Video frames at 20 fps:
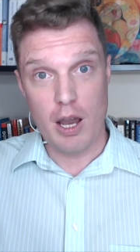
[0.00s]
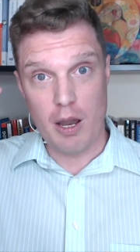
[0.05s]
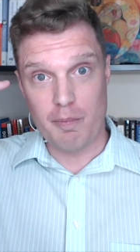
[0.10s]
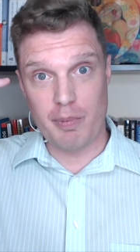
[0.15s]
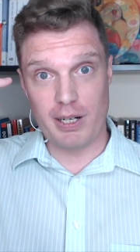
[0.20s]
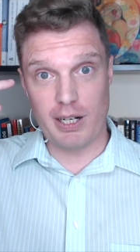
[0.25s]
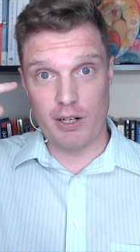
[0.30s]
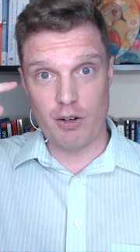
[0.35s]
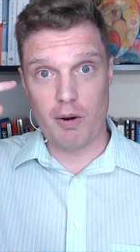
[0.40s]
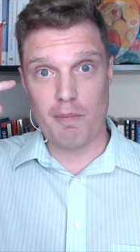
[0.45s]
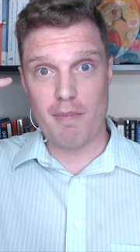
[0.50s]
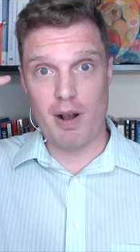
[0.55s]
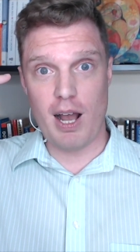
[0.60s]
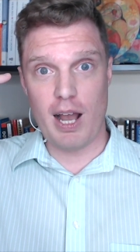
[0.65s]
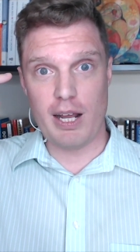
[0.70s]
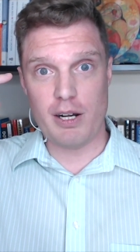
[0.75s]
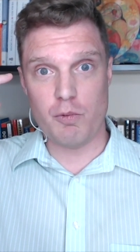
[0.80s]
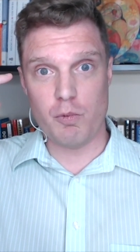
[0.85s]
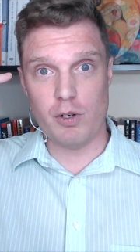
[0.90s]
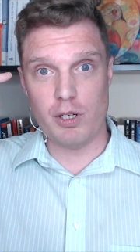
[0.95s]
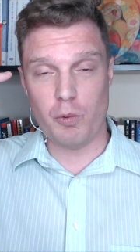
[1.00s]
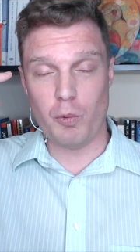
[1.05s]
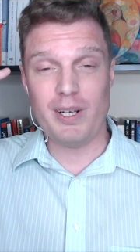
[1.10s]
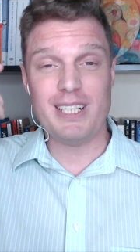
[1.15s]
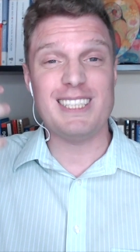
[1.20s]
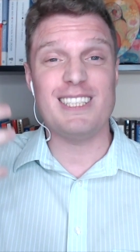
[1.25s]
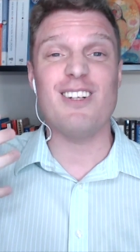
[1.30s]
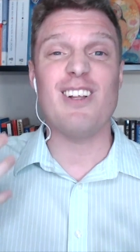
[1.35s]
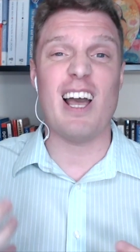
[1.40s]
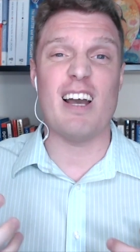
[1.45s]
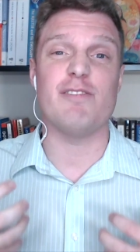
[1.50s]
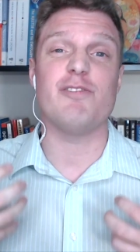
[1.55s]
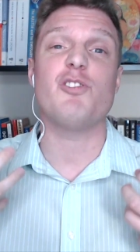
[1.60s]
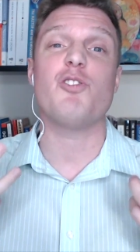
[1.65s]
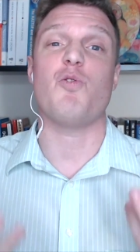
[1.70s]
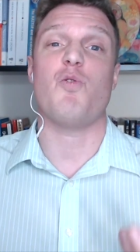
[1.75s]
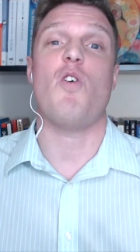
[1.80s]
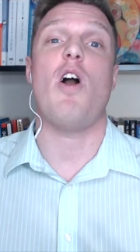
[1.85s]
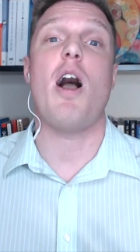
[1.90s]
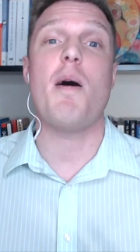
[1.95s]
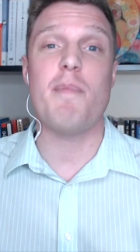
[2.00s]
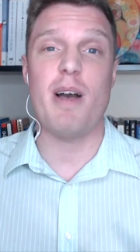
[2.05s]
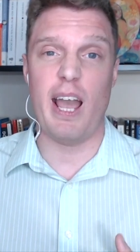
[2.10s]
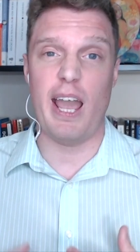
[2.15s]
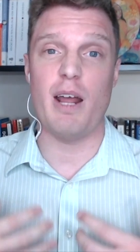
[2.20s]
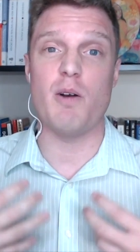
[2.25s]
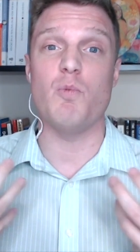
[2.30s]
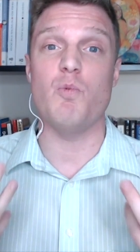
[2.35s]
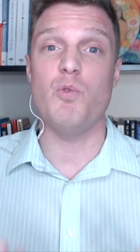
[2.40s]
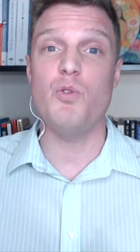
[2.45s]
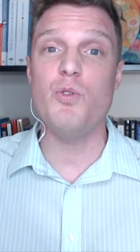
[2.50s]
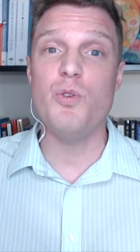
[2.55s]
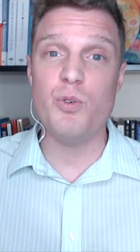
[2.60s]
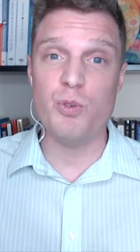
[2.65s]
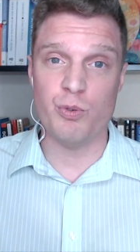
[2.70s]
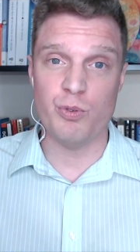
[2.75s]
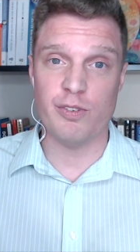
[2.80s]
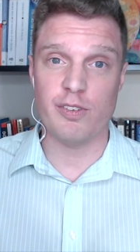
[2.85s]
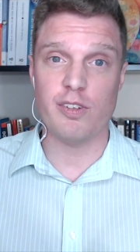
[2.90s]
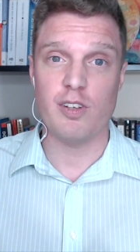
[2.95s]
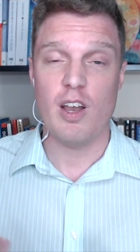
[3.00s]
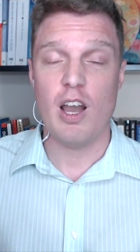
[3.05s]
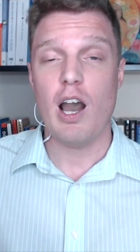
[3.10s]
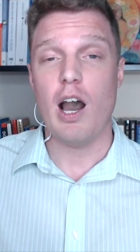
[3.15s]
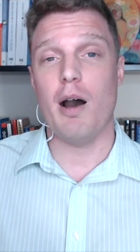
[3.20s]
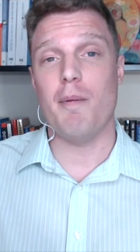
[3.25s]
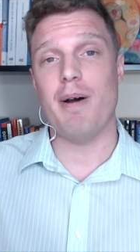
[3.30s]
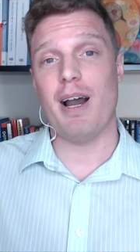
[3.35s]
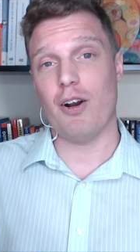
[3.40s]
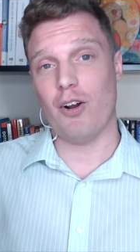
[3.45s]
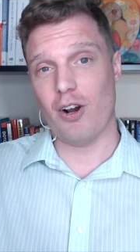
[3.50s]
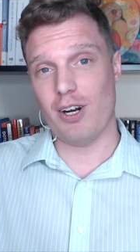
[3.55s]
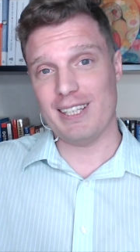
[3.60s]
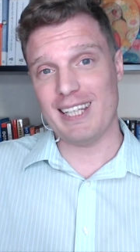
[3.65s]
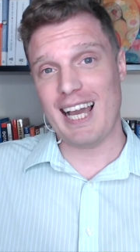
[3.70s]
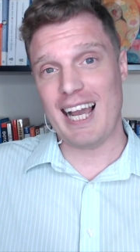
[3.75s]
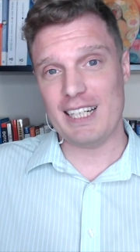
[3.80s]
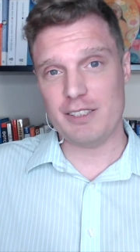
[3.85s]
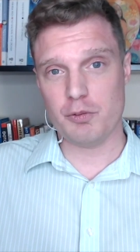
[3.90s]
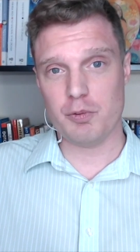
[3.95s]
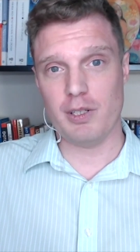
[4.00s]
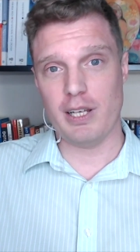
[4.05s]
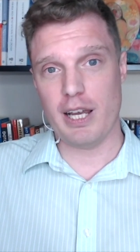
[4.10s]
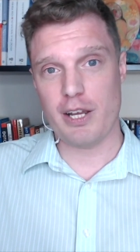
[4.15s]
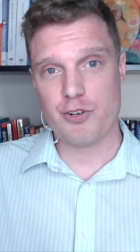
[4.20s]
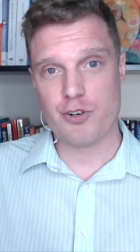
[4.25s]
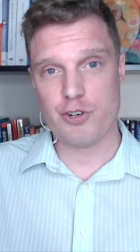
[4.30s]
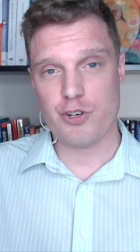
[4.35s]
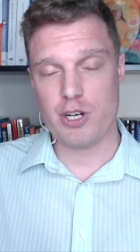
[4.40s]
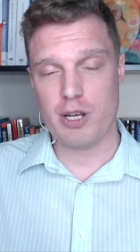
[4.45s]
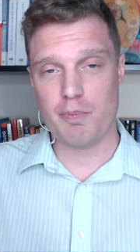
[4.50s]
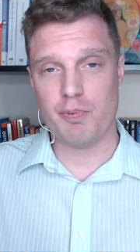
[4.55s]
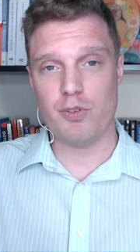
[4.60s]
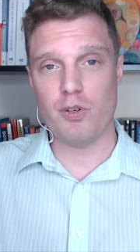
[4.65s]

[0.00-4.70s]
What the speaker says: But in our mind, we still have trauma and wounds about our last relationship.